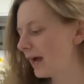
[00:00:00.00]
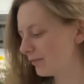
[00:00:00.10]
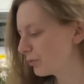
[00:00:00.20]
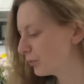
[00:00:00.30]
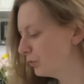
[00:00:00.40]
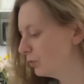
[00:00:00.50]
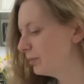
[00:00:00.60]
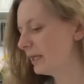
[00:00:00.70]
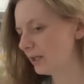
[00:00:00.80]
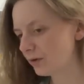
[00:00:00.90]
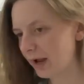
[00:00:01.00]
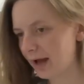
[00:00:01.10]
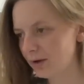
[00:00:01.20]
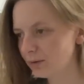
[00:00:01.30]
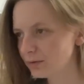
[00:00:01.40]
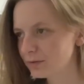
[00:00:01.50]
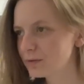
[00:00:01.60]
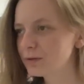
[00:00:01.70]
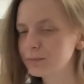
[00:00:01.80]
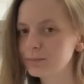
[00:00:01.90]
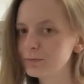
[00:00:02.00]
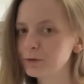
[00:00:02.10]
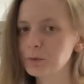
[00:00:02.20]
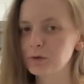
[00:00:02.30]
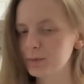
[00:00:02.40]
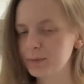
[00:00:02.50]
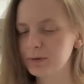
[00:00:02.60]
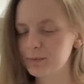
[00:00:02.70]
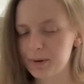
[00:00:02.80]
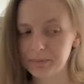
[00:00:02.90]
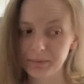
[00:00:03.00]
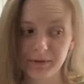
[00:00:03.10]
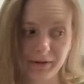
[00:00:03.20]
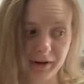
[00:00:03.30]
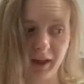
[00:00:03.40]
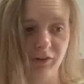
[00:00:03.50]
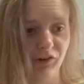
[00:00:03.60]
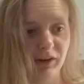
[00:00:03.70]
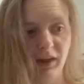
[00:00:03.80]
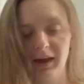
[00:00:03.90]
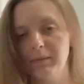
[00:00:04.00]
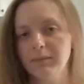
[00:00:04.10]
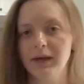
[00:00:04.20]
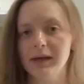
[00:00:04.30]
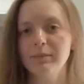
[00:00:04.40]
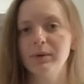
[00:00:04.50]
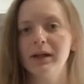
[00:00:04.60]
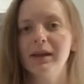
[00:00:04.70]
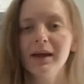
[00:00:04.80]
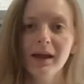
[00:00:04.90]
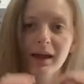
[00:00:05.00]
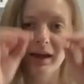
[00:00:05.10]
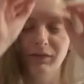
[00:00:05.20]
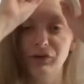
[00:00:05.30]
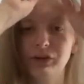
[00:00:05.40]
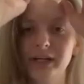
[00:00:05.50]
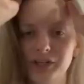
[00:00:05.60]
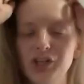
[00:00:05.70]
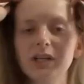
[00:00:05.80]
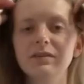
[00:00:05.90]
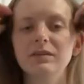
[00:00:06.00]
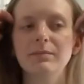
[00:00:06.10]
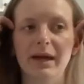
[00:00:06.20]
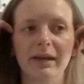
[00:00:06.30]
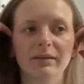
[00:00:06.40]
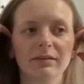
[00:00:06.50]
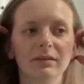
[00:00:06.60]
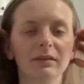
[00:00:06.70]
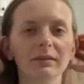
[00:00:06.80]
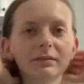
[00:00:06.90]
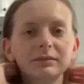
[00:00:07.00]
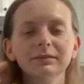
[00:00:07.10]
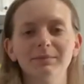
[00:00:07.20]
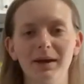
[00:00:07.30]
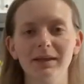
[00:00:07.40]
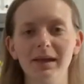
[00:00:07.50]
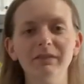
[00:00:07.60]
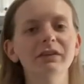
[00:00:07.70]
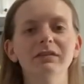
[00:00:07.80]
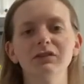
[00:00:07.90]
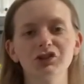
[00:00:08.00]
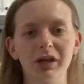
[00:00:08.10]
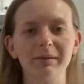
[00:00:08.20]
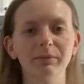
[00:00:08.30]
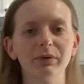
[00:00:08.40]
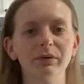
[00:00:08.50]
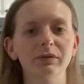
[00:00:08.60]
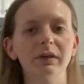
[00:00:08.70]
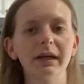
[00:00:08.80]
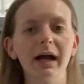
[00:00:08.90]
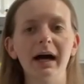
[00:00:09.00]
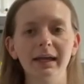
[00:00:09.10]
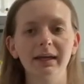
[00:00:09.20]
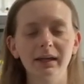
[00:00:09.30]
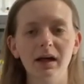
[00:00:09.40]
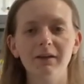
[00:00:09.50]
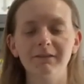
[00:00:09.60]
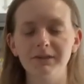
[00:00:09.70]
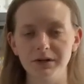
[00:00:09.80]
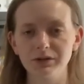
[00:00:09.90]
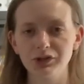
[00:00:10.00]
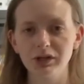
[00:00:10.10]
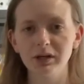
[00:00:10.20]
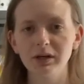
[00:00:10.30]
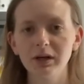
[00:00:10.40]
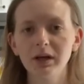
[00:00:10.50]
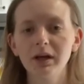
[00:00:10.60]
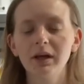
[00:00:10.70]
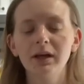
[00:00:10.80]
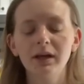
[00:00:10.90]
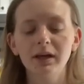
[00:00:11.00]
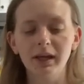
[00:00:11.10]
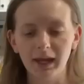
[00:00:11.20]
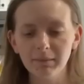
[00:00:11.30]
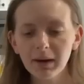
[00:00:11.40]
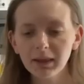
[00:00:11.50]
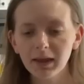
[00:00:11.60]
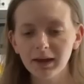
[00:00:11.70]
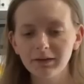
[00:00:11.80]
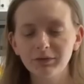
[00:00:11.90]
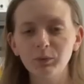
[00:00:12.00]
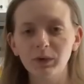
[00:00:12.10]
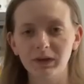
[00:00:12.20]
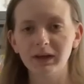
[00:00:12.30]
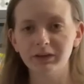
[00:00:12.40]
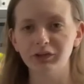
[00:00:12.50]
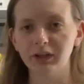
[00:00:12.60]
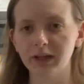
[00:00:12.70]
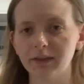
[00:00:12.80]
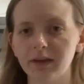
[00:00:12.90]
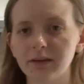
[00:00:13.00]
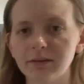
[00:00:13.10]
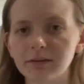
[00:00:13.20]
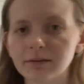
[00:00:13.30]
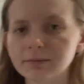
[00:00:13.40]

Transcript: have a room in their house? For most people, it's probably their kitchen like me, but if your kitchen is a mess, my life is in shambles. Like I cannot function in my life with a kitchen like this.